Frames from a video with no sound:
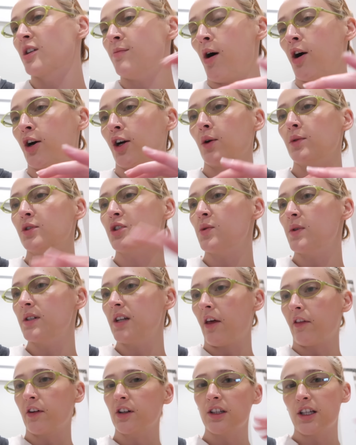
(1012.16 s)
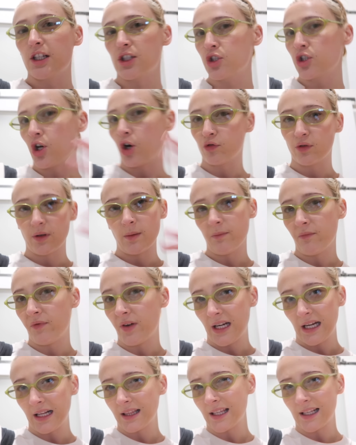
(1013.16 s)
tomorrow and do another like showroom
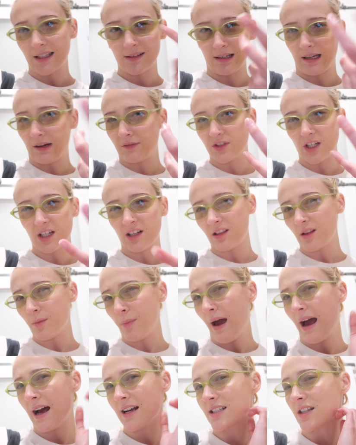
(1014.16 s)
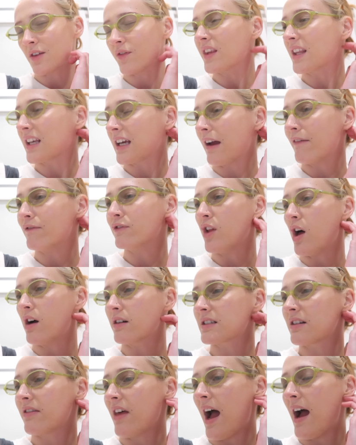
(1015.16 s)
fitting thing like I've done in the past. I feel like I have
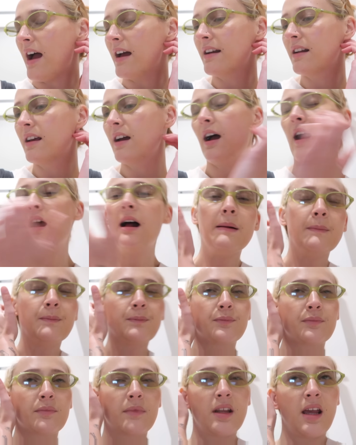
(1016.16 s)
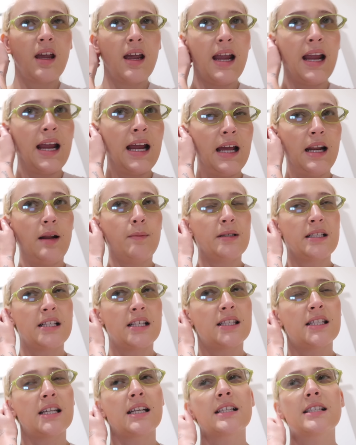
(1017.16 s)
vlogged that. Um, and I'm
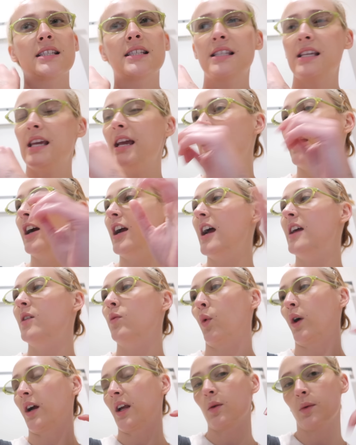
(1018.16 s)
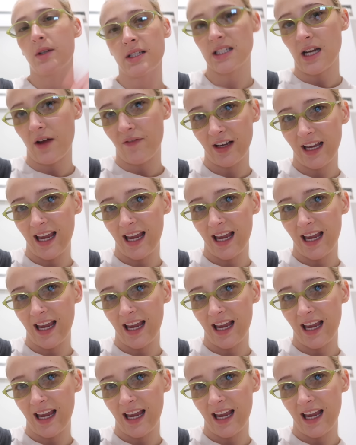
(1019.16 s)
assisting Sierra and working with Steph